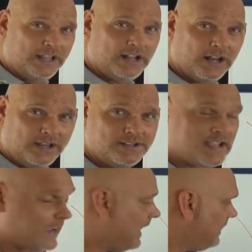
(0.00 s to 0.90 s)
clean,
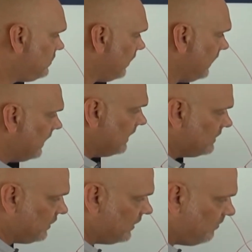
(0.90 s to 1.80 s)
tight entry
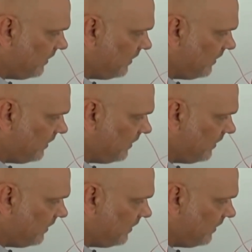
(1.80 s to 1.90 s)
so that